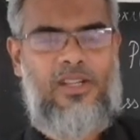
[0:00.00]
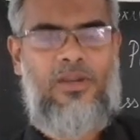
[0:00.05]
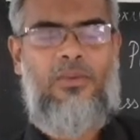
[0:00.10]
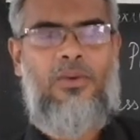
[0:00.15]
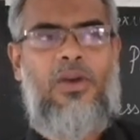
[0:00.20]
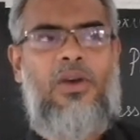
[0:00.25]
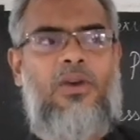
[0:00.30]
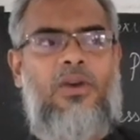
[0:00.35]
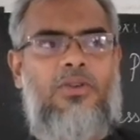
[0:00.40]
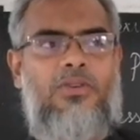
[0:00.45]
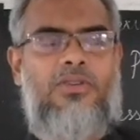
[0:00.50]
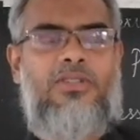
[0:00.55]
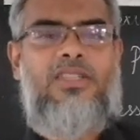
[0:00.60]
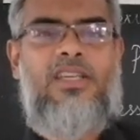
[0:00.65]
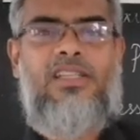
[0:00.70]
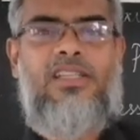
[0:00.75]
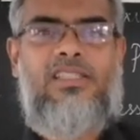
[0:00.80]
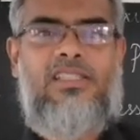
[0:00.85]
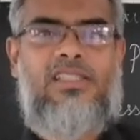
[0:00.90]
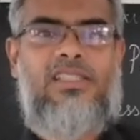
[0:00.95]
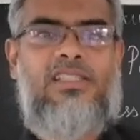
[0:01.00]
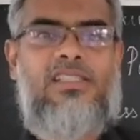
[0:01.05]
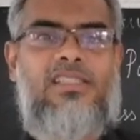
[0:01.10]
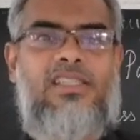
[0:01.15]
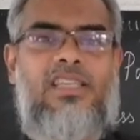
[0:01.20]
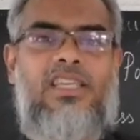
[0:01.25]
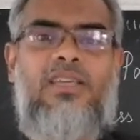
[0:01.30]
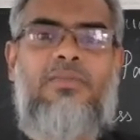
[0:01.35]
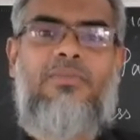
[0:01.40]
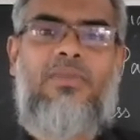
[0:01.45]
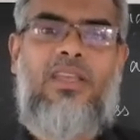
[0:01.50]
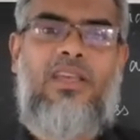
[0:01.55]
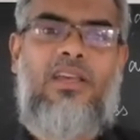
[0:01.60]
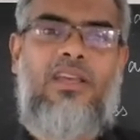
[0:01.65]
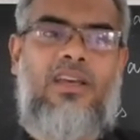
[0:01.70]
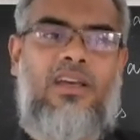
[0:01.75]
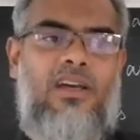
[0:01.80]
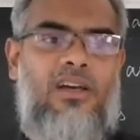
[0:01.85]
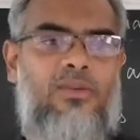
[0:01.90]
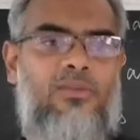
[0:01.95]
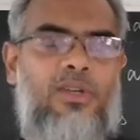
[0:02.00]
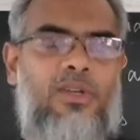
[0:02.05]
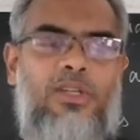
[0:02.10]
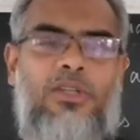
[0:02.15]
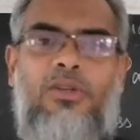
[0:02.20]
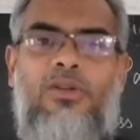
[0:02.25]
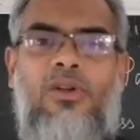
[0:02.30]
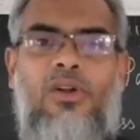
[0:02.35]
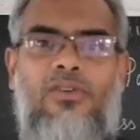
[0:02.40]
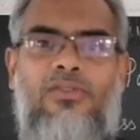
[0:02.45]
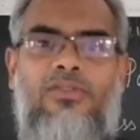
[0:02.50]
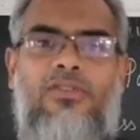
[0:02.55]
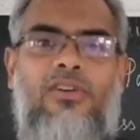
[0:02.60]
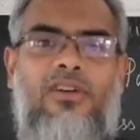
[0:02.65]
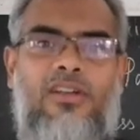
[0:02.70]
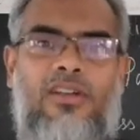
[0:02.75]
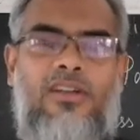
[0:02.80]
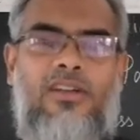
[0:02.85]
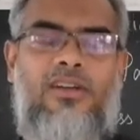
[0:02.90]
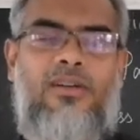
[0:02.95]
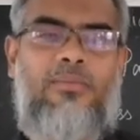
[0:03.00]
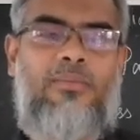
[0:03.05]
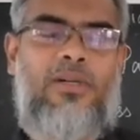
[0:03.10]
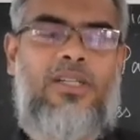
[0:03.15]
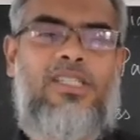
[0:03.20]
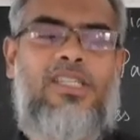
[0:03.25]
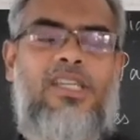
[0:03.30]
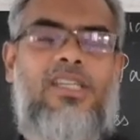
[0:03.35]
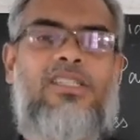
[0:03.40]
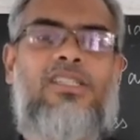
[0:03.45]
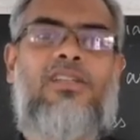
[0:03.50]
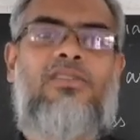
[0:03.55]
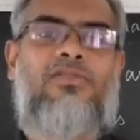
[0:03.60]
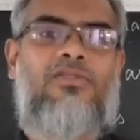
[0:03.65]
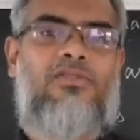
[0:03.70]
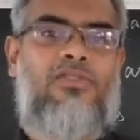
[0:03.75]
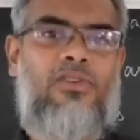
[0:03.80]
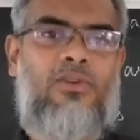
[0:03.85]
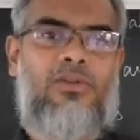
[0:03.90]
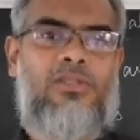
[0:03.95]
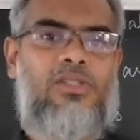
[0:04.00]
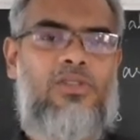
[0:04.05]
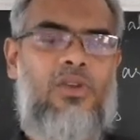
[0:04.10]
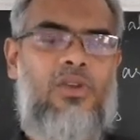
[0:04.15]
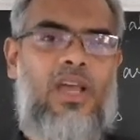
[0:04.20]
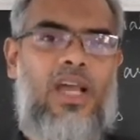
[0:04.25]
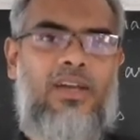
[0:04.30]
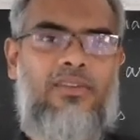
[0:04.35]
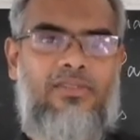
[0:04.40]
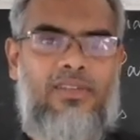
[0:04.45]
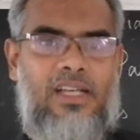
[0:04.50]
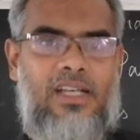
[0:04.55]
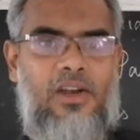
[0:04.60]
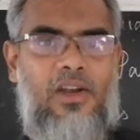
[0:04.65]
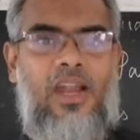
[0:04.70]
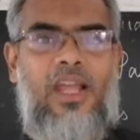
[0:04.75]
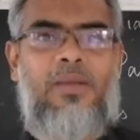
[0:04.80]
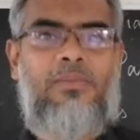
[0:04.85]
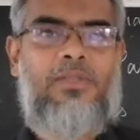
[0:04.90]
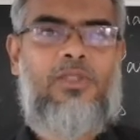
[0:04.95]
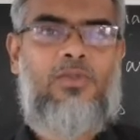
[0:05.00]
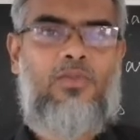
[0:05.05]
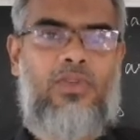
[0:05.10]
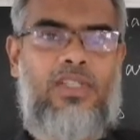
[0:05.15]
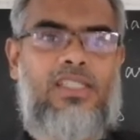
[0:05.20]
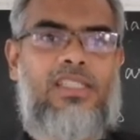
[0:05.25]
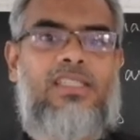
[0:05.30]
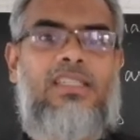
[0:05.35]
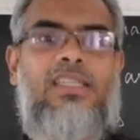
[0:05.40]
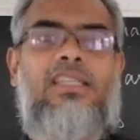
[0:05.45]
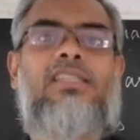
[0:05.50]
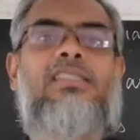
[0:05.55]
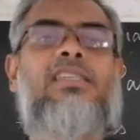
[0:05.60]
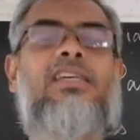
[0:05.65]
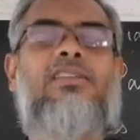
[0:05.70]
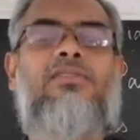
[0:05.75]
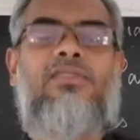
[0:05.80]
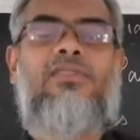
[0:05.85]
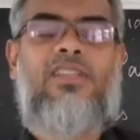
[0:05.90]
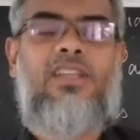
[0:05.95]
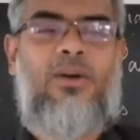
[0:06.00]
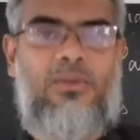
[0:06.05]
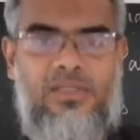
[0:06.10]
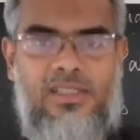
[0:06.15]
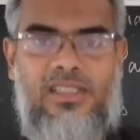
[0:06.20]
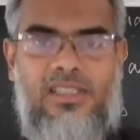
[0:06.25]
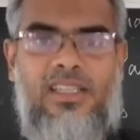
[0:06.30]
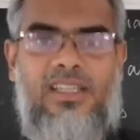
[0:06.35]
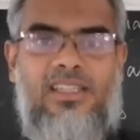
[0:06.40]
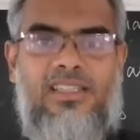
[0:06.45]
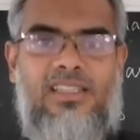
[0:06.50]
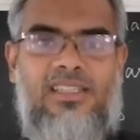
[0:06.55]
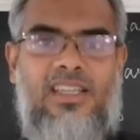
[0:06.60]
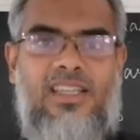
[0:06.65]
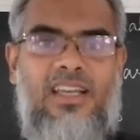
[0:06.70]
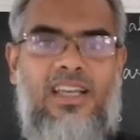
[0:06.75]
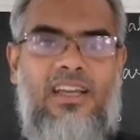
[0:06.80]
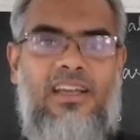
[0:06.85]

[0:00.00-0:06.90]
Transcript: Now you just see, when you go for purchasing fruits, you have grapes with seeds and without seeds.